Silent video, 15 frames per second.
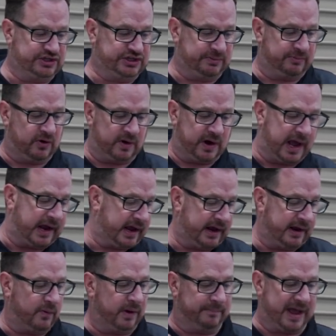Jimbo and I kind
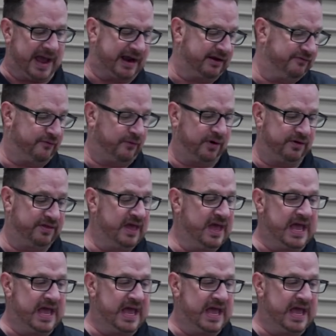of went back and forth.